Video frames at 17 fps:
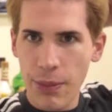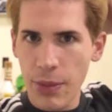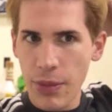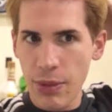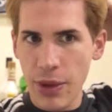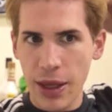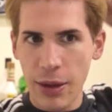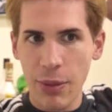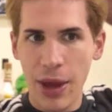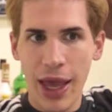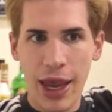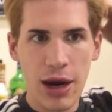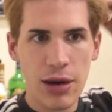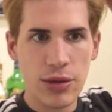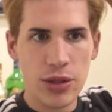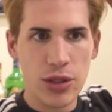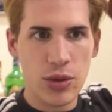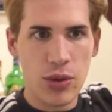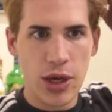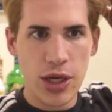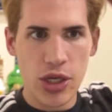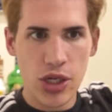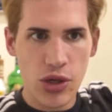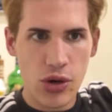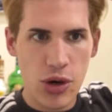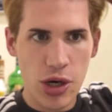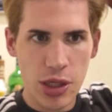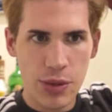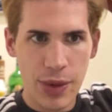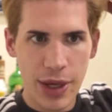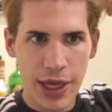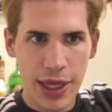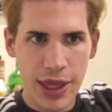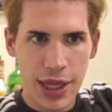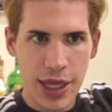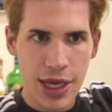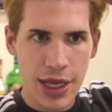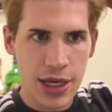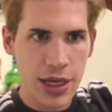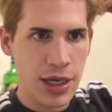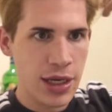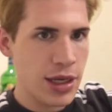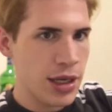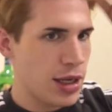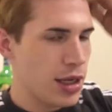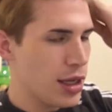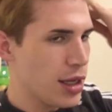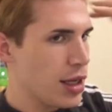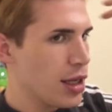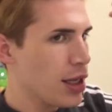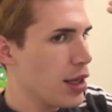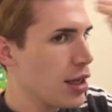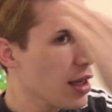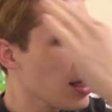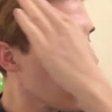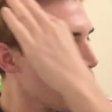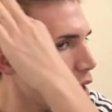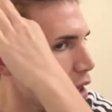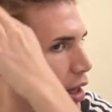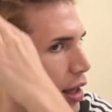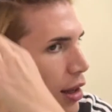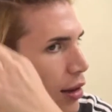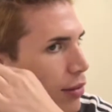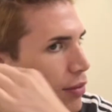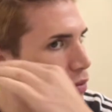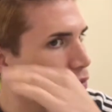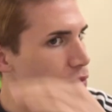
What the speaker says: like my hair was quite short back then. Yeah.